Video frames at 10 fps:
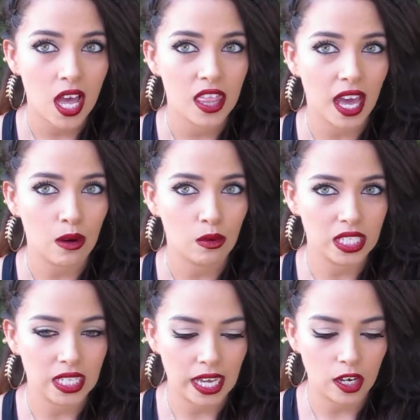that
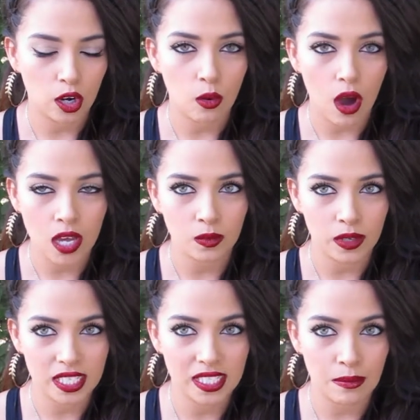wasn't like a quad
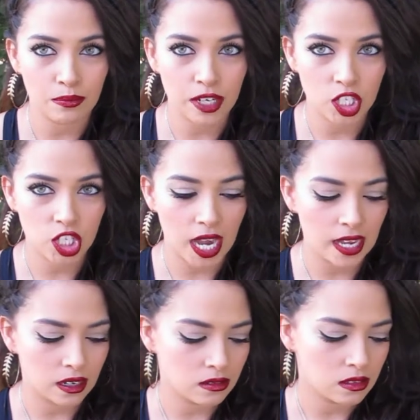with separate
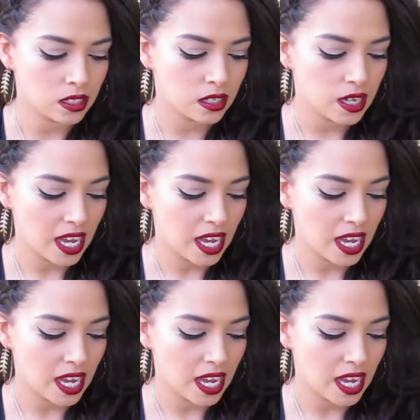shadows.